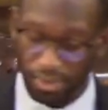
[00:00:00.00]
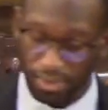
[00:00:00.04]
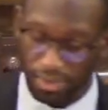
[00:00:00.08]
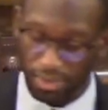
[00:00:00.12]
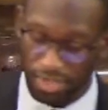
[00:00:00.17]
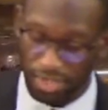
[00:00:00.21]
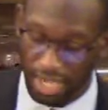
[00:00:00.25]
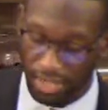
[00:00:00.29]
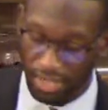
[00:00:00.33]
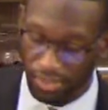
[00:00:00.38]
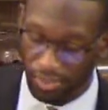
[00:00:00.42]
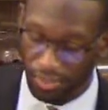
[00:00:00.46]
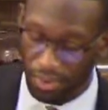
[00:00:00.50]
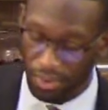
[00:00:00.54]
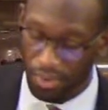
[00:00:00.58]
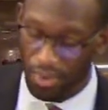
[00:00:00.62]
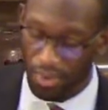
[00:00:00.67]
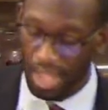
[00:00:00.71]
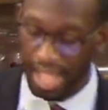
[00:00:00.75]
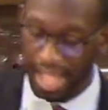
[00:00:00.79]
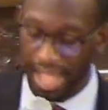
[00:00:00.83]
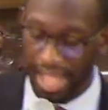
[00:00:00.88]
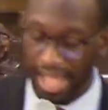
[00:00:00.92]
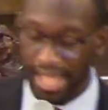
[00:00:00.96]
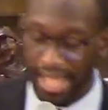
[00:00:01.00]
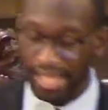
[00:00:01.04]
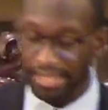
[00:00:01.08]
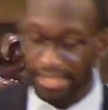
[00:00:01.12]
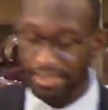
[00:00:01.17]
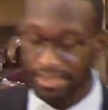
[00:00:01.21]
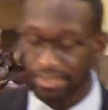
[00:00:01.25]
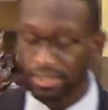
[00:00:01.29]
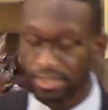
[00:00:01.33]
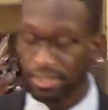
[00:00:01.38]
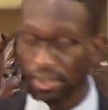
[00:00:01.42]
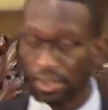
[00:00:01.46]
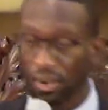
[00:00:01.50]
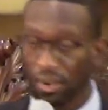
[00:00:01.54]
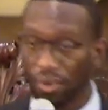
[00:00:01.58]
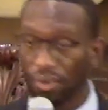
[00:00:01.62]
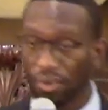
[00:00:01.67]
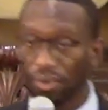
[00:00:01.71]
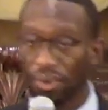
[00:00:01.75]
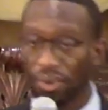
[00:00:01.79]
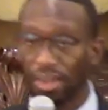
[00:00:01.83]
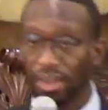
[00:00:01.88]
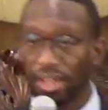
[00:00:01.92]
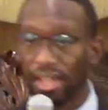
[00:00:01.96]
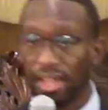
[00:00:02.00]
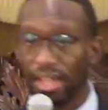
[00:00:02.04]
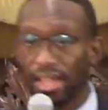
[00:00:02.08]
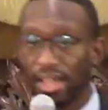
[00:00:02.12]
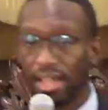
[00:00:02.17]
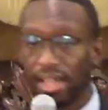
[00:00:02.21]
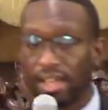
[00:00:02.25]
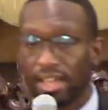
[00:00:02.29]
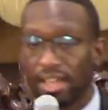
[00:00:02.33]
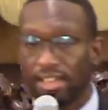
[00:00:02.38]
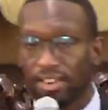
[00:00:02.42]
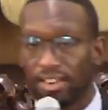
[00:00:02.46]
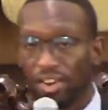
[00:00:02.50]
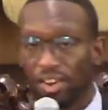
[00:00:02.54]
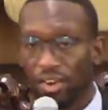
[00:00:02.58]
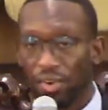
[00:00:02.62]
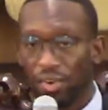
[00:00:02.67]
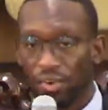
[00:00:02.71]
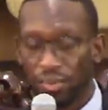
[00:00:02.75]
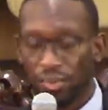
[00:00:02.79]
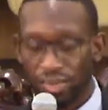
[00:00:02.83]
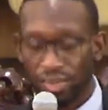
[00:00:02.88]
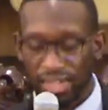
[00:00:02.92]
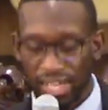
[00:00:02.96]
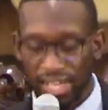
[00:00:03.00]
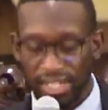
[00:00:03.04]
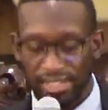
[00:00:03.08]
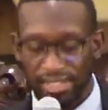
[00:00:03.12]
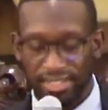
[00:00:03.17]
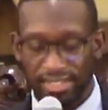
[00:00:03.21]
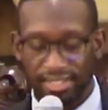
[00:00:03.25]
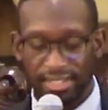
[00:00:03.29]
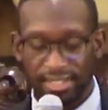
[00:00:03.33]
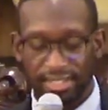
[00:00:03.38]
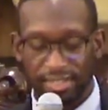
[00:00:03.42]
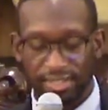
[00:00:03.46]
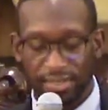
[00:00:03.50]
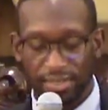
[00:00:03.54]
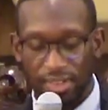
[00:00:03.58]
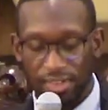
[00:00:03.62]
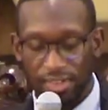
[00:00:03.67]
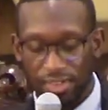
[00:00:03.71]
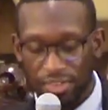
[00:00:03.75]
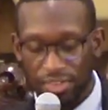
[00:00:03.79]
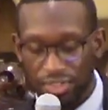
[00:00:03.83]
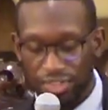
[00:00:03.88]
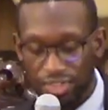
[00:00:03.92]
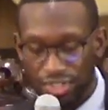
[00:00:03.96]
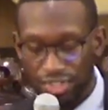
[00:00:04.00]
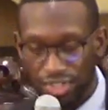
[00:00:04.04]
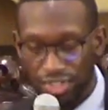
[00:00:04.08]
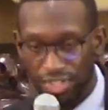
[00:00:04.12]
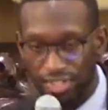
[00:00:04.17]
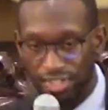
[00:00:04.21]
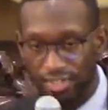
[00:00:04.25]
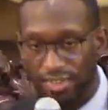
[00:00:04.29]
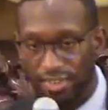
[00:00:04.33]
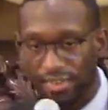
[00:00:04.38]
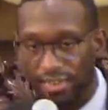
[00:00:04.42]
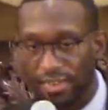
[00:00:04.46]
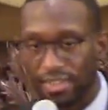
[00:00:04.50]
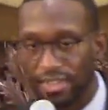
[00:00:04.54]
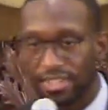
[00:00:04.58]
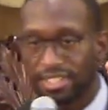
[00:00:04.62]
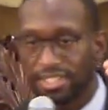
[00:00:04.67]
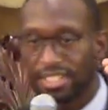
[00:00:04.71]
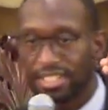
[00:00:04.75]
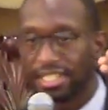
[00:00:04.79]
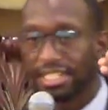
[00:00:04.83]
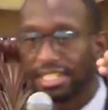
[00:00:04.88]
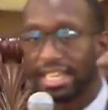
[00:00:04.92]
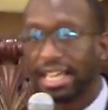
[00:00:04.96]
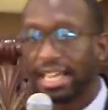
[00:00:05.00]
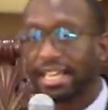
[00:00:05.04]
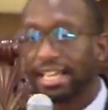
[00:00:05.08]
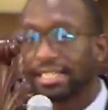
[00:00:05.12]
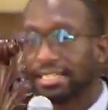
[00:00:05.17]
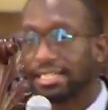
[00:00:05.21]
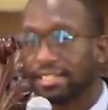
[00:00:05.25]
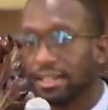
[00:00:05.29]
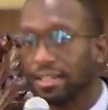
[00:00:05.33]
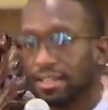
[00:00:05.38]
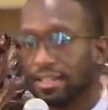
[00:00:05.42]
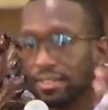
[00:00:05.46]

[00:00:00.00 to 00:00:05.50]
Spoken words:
Jethro adds, though, yes, you should select